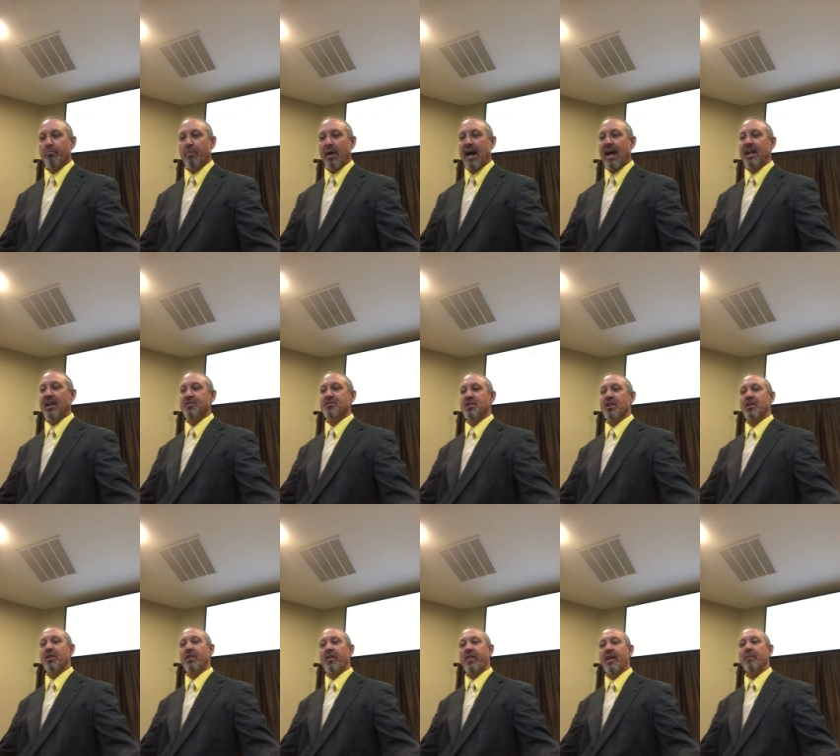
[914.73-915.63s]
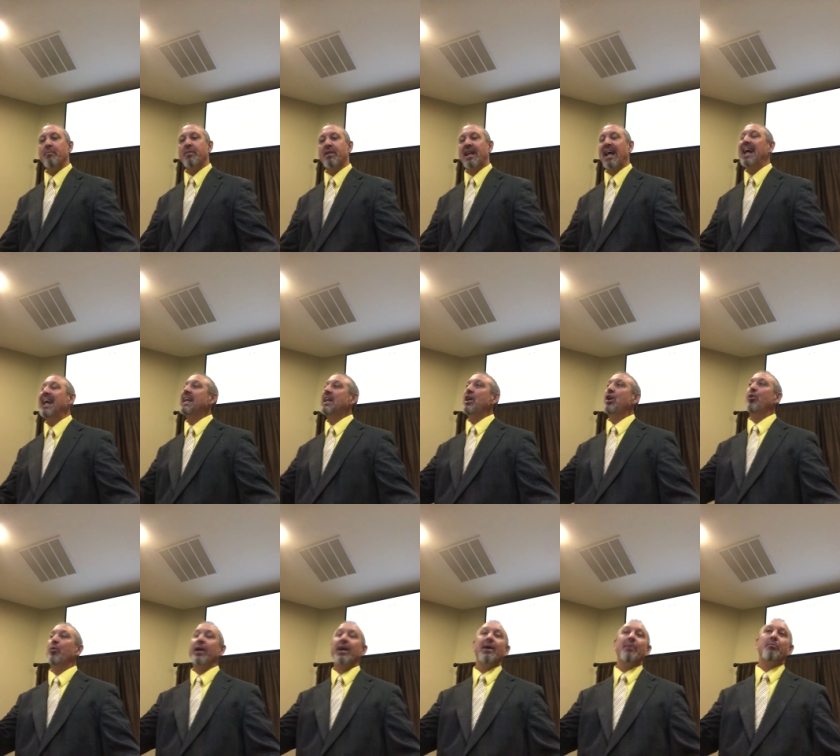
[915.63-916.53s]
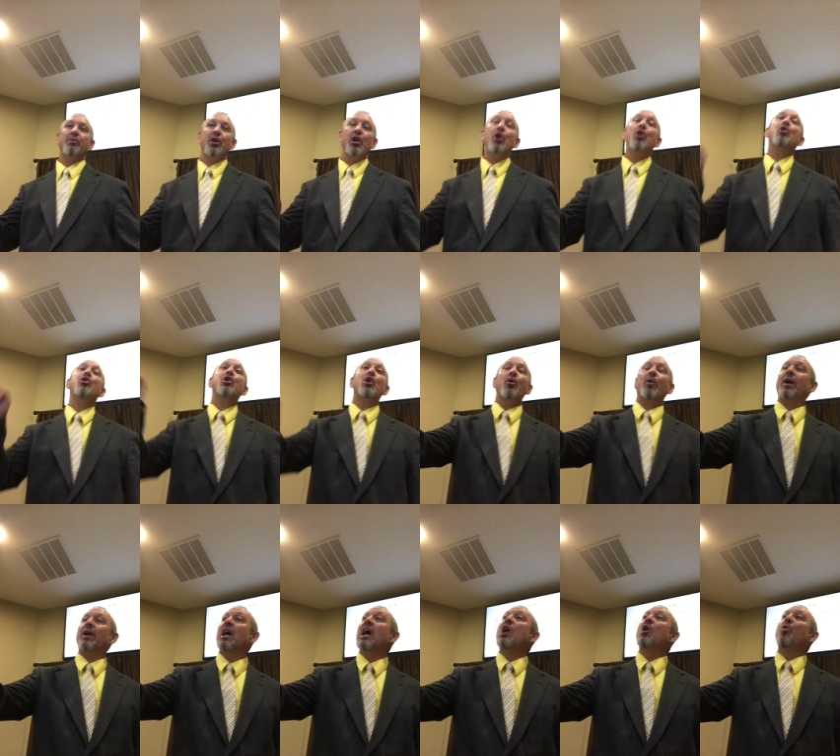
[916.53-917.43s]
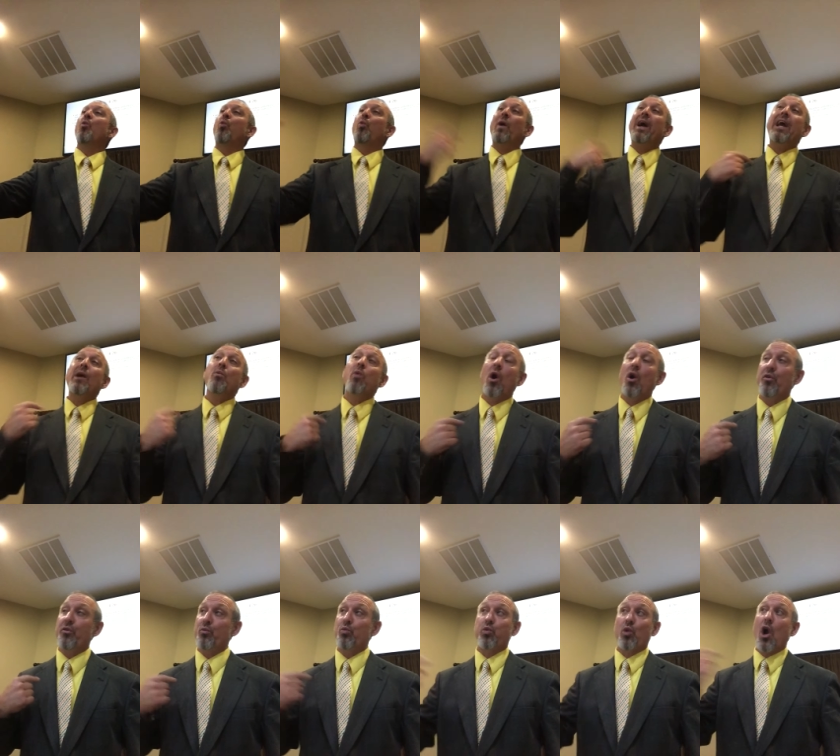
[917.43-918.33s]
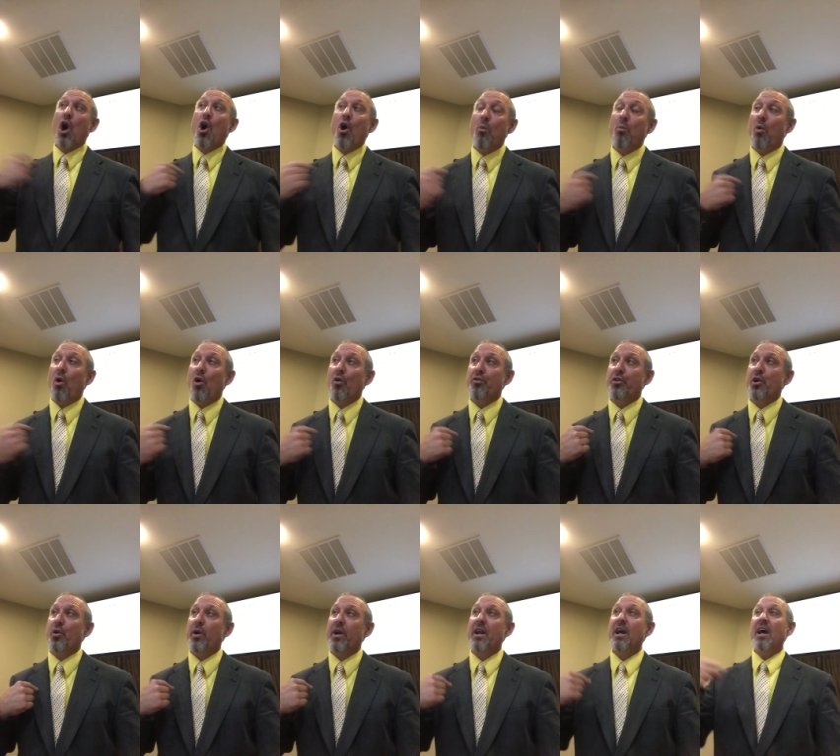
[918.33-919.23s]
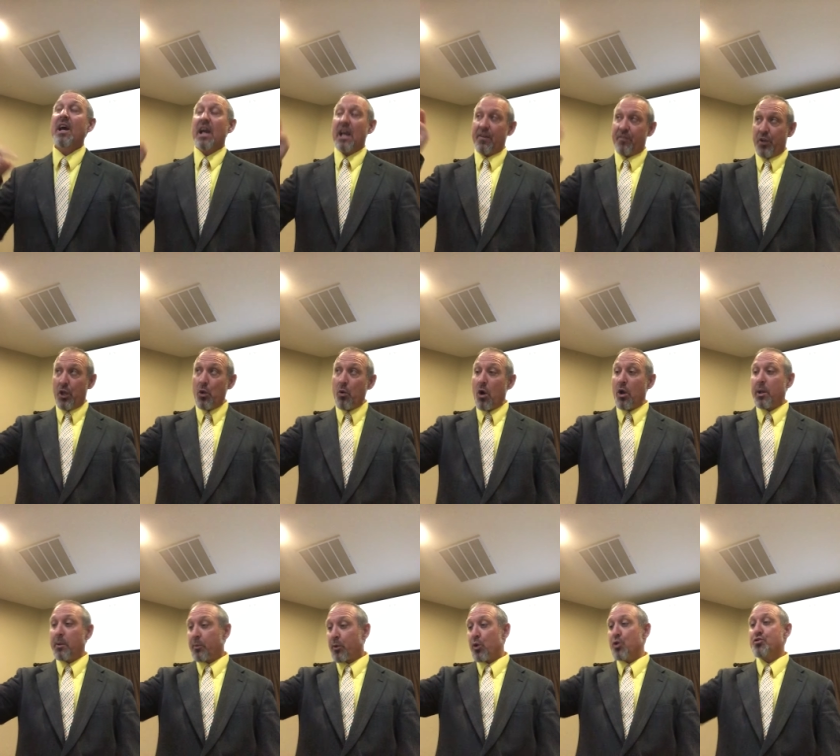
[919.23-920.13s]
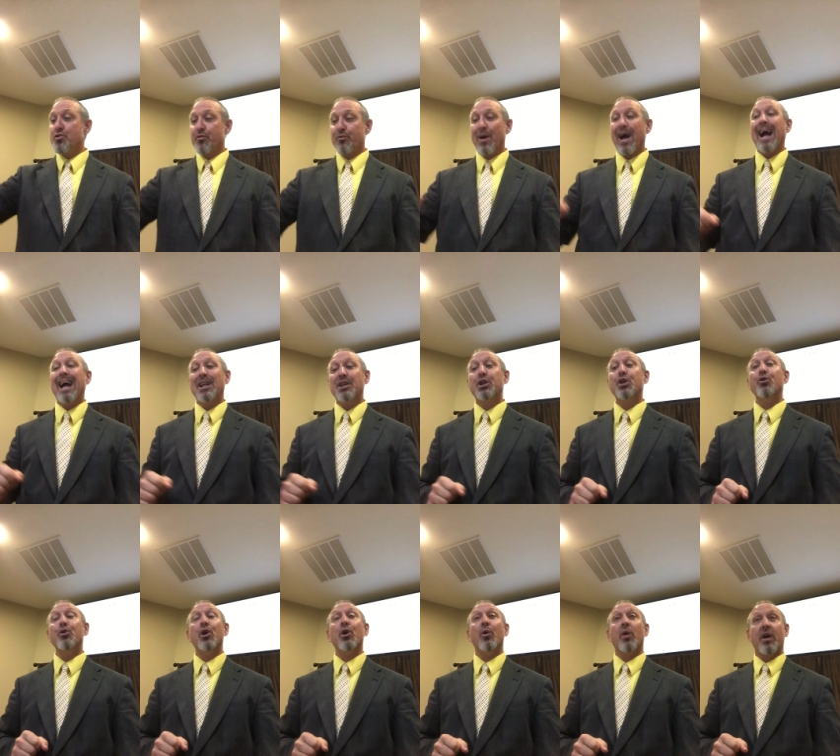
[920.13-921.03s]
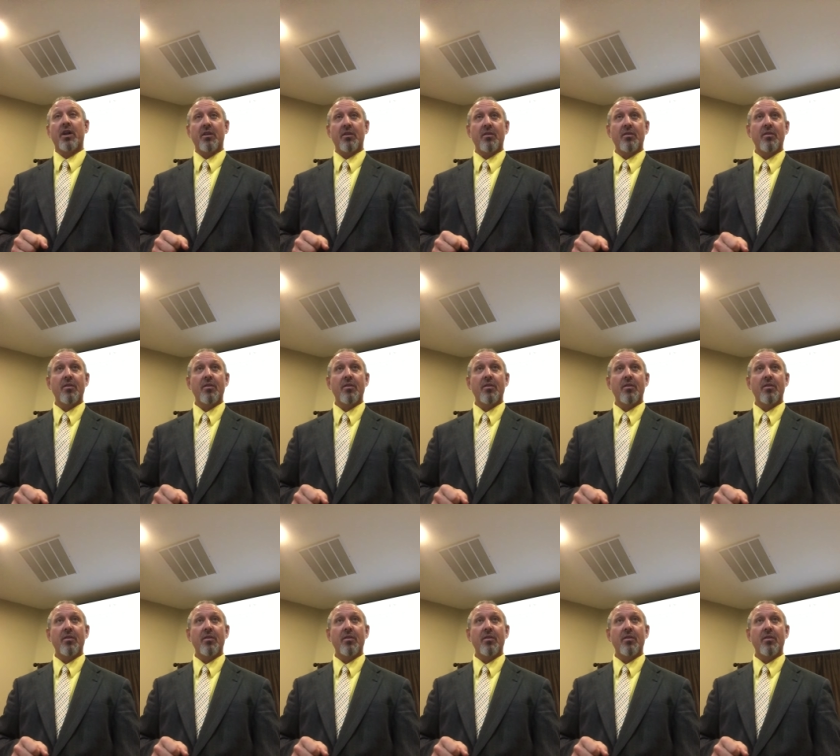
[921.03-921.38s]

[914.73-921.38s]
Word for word: Pilate said unto them, Take you him. You do it. We won't. Rome won't do it. If you want him crucified, you do it.